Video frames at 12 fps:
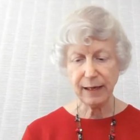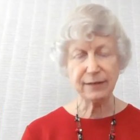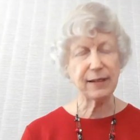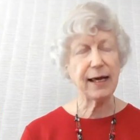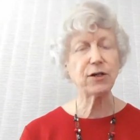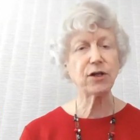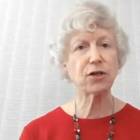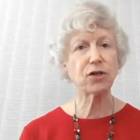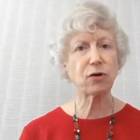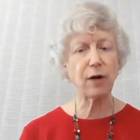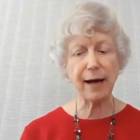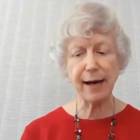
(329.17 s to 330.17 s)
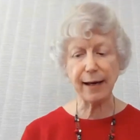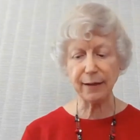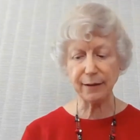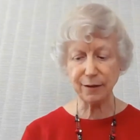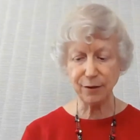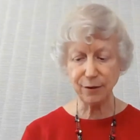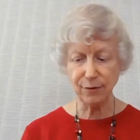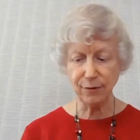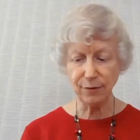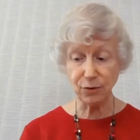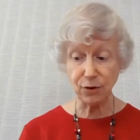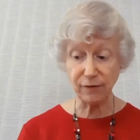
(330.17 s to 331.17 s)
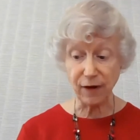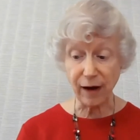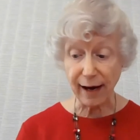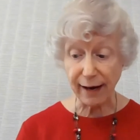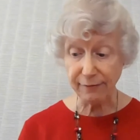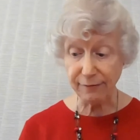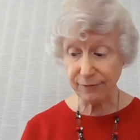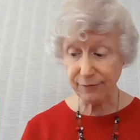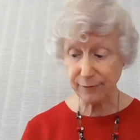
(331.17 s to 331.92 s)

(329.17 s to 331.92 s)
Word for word: as they just try to survive.